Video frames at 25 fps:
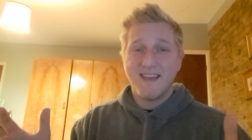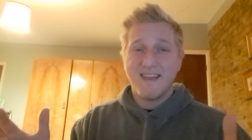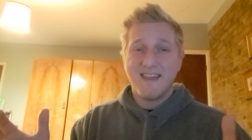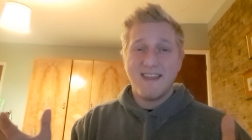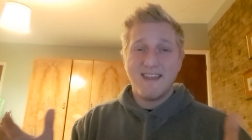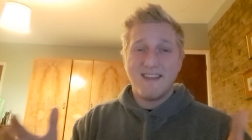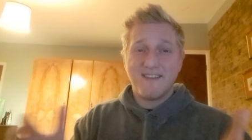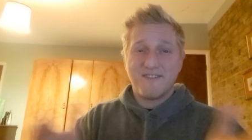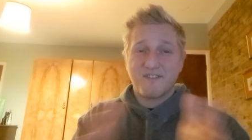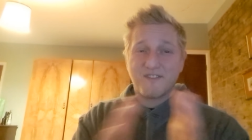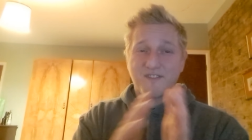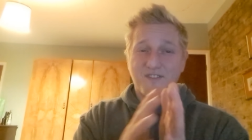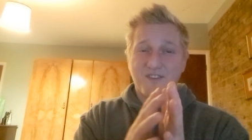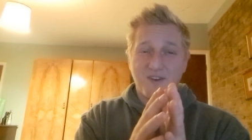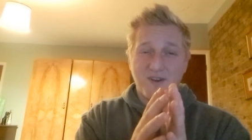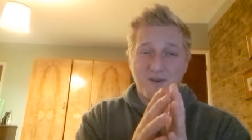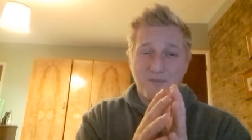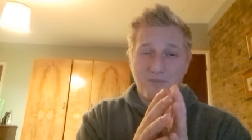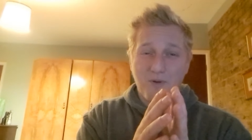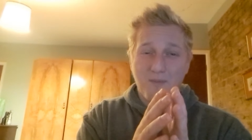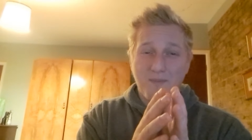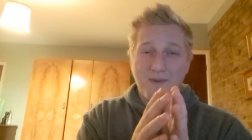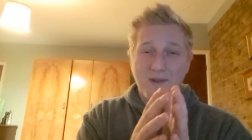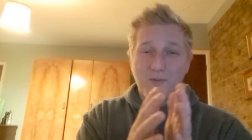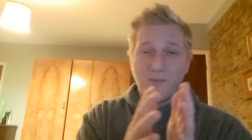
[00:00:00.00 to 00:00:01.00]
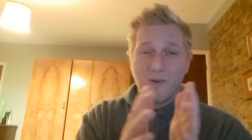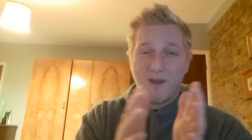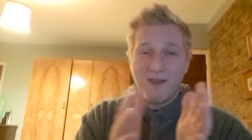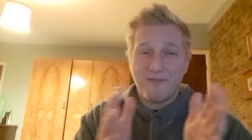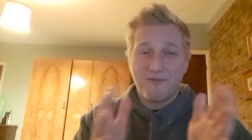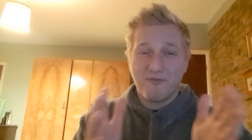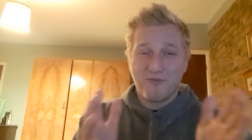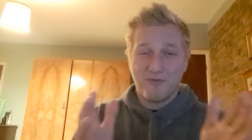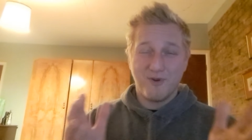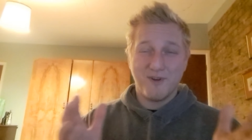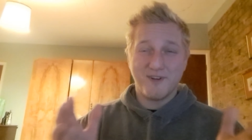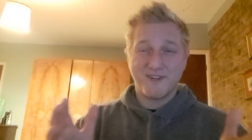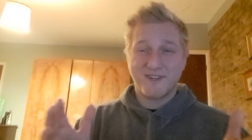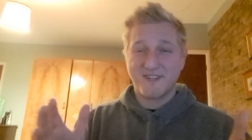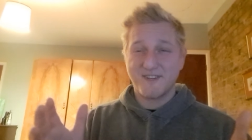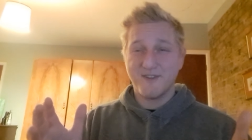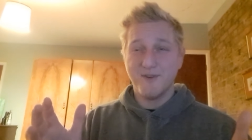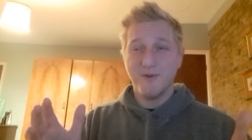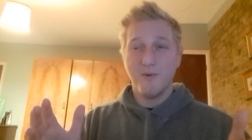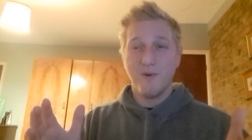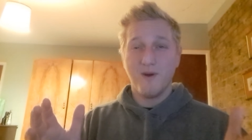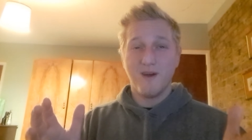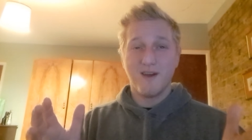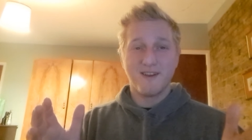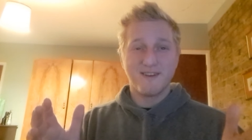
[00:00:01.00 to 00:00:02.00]
he's just going to probably wait for it
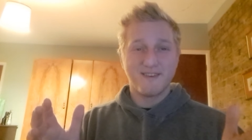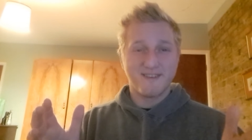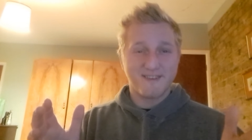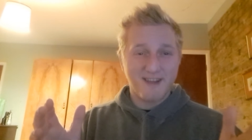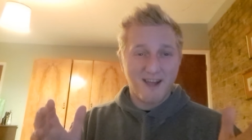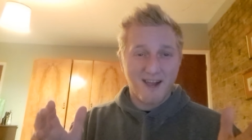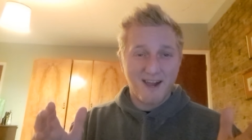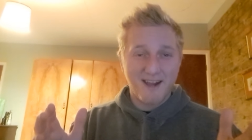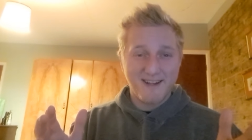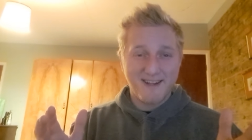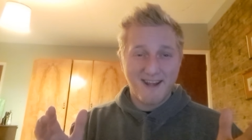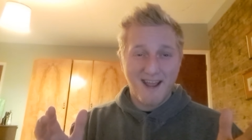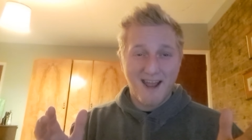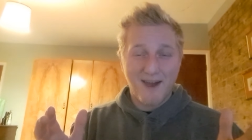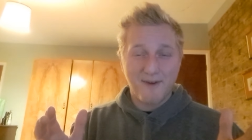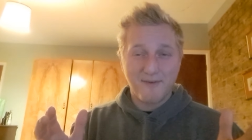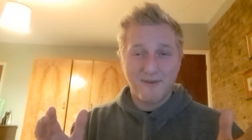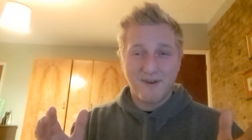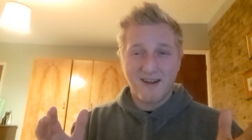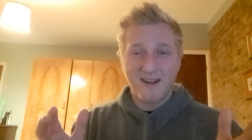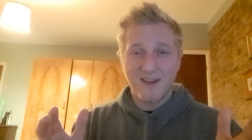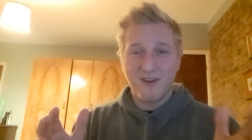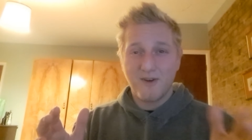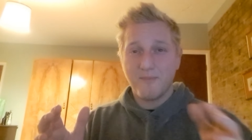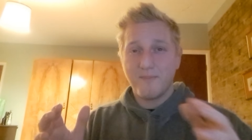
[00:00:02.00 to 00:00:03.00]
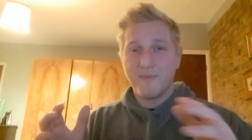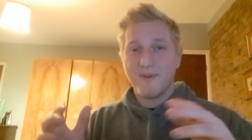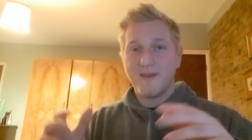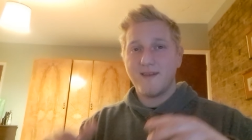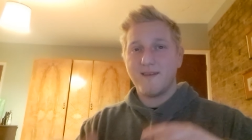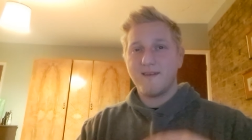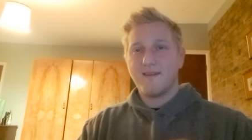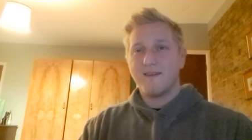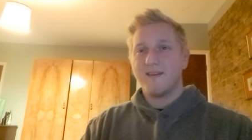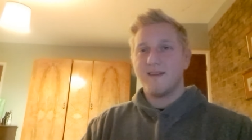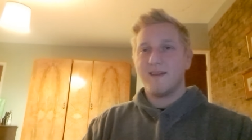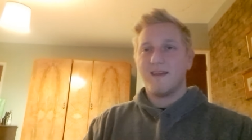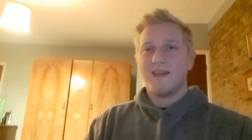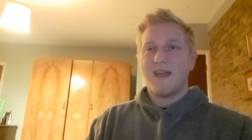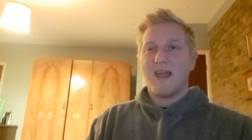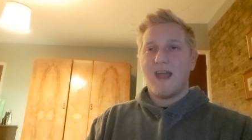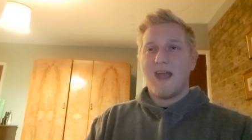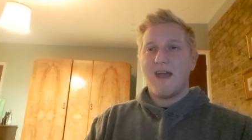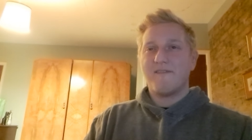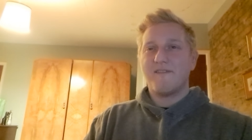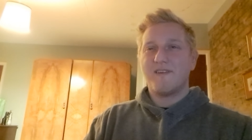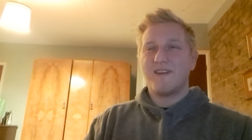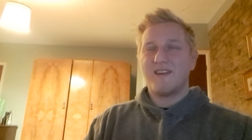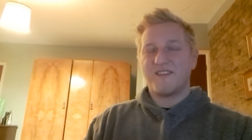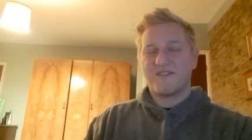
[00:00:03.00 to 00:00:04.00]
to uh, die down a little bit,
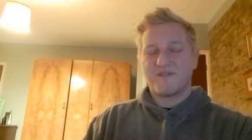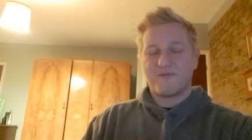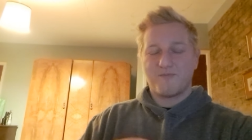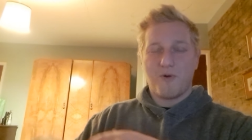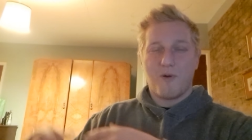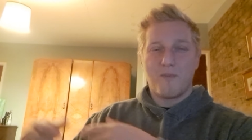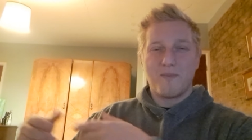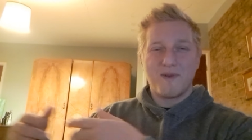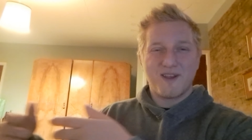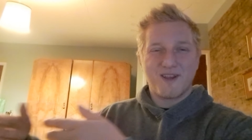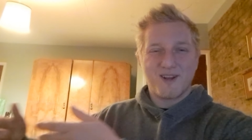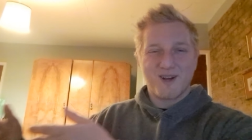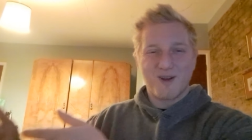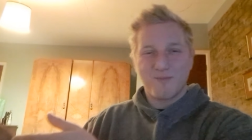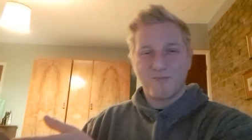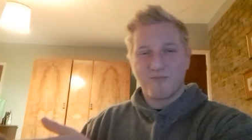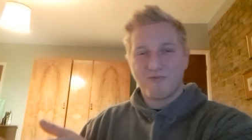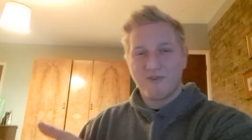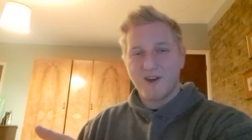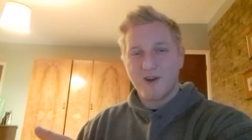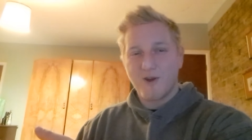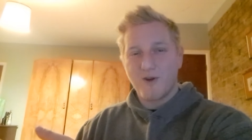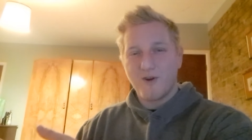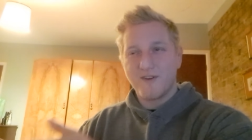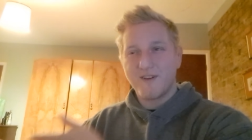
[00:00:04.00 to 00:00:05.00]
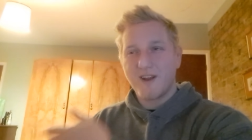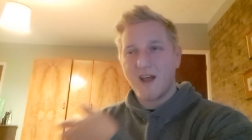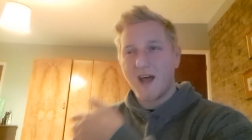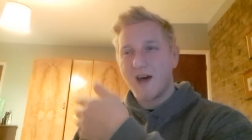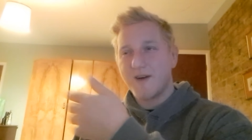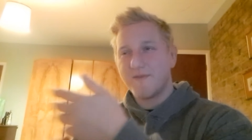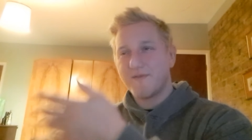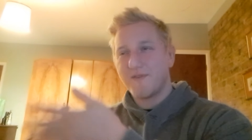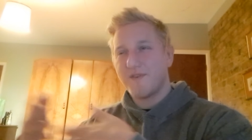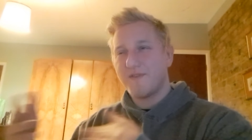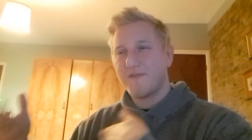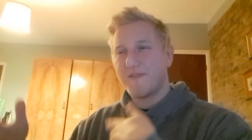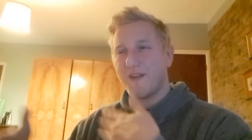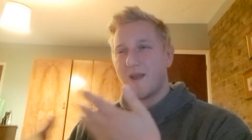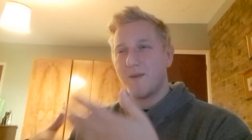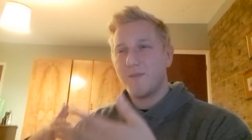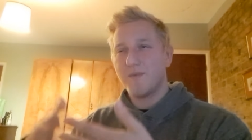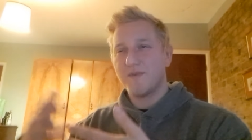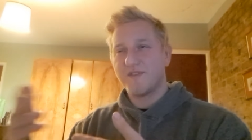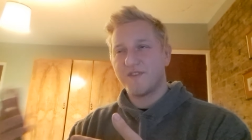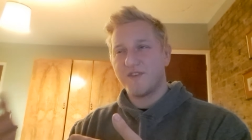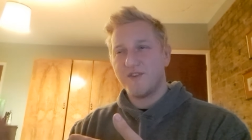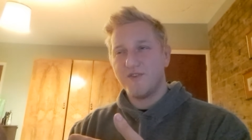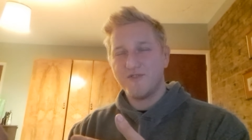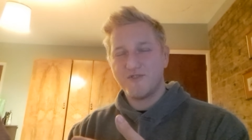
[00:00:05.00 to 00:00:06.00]
and then he's probably going to bring on other
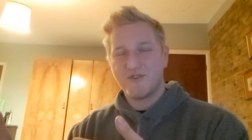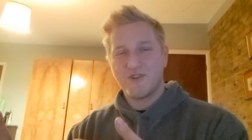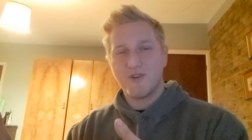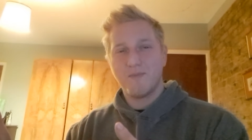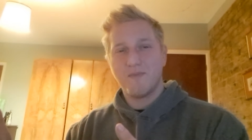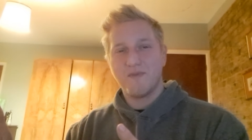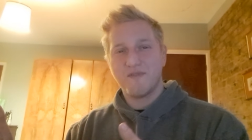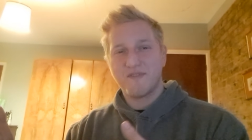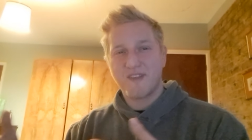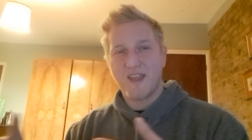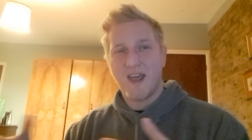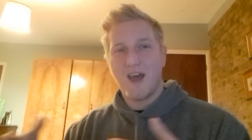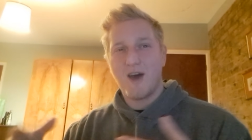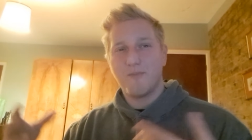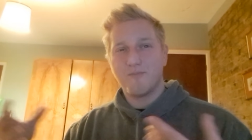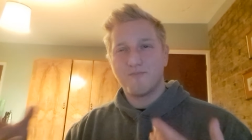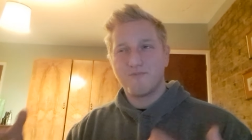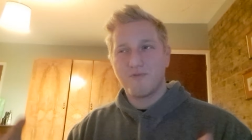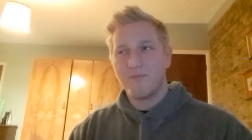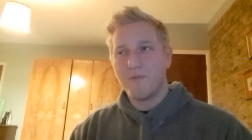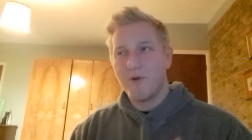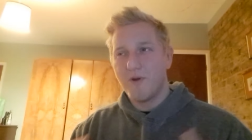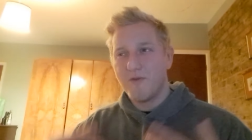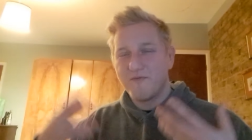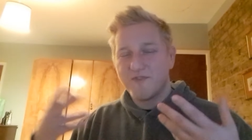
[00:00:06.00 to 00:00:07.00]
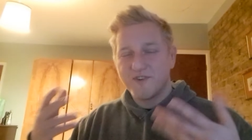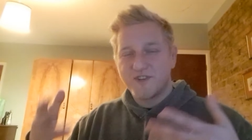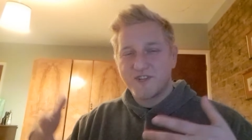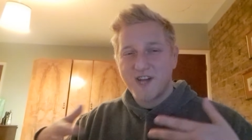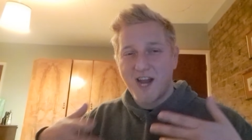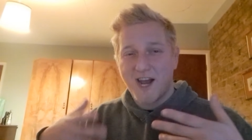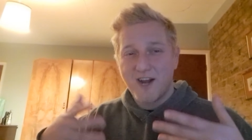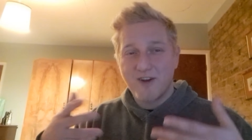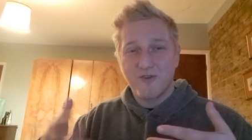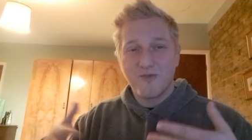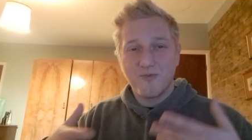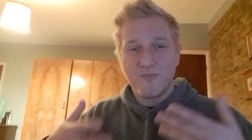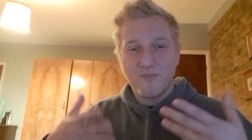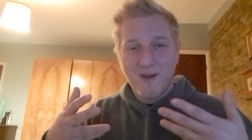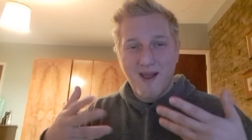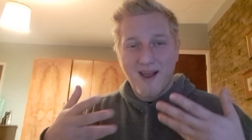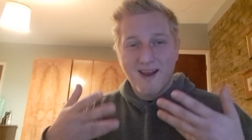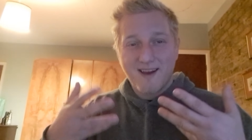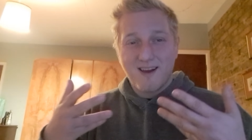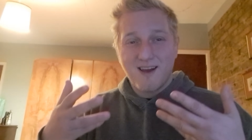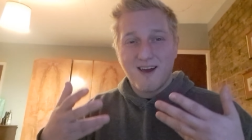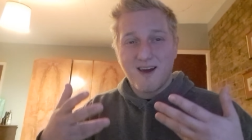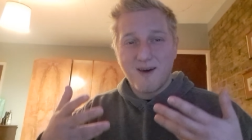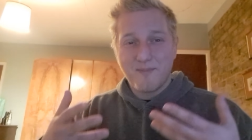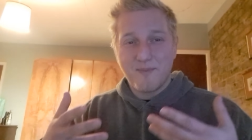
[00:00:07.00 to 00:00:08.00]
famous YouTubers to help promote the channel
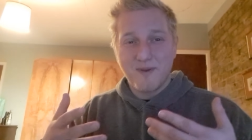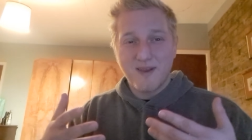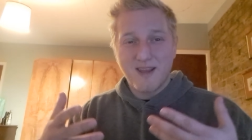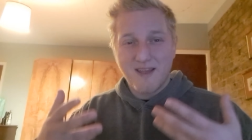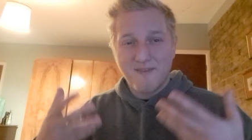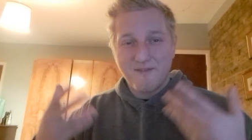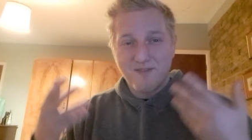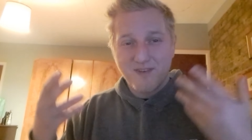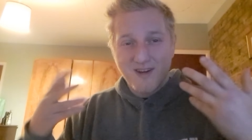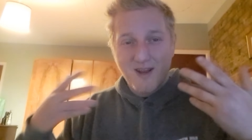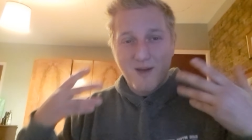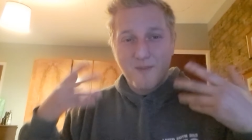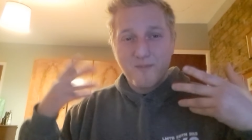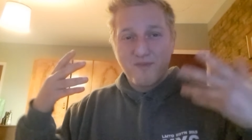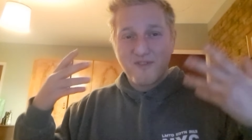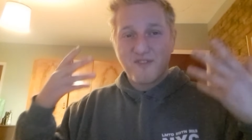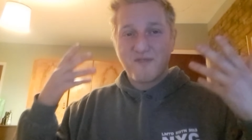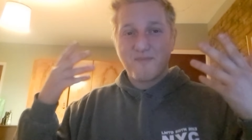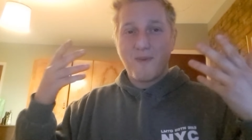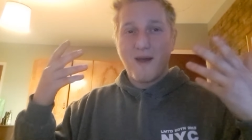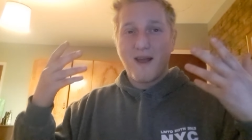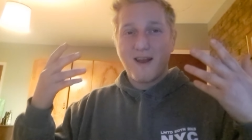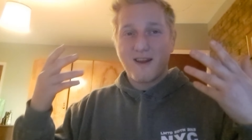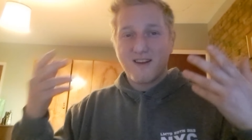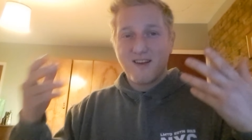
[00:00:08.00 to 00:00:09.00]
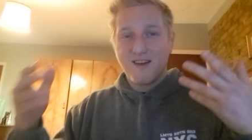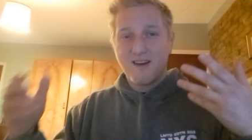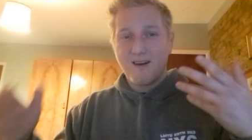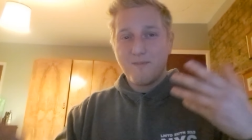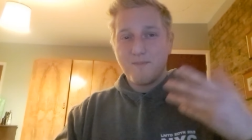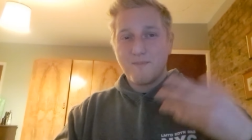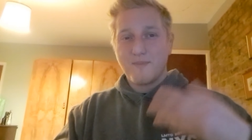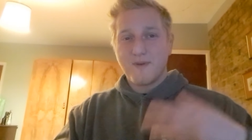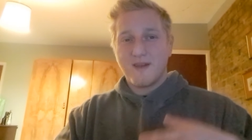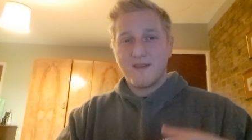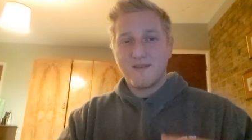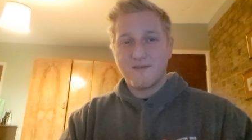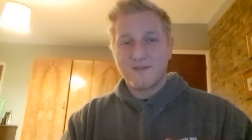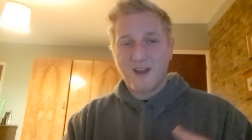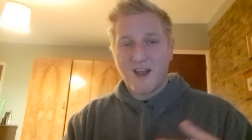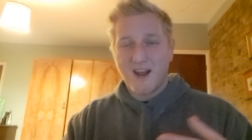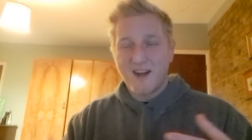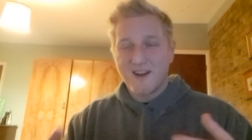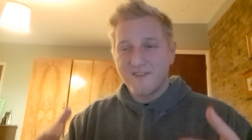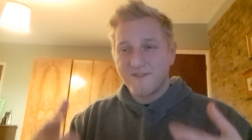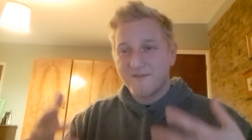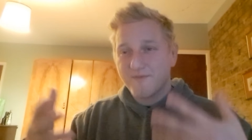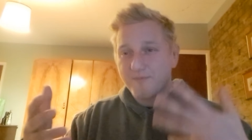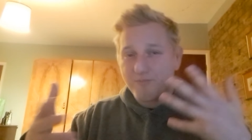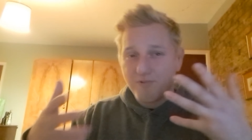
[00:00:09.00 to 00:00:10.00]
back up and get the numbers back up and kind
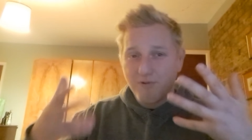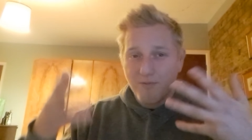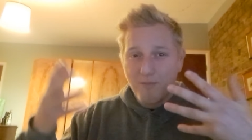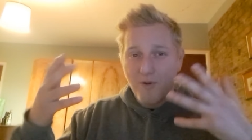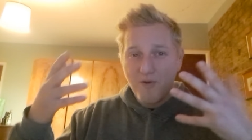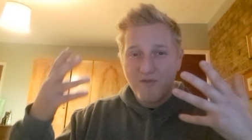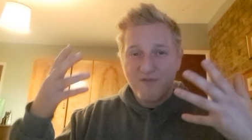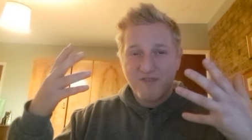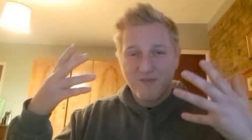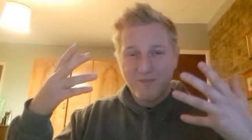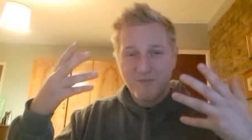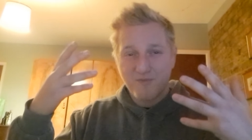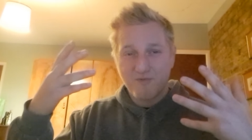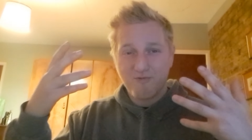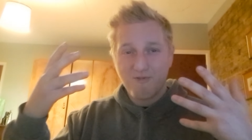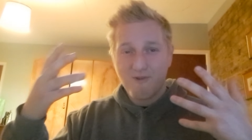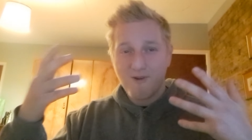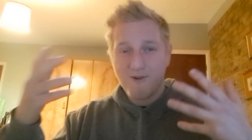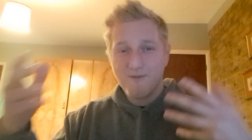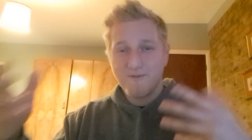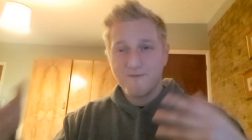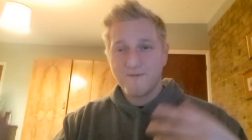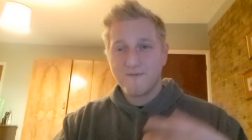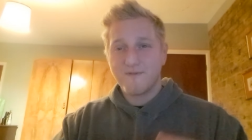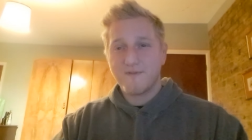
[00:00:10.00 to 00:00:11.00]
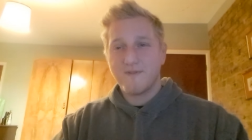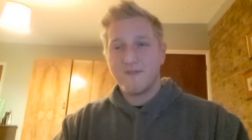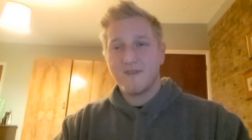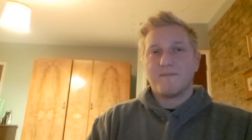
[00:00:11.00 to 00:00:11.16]
of promote some growth.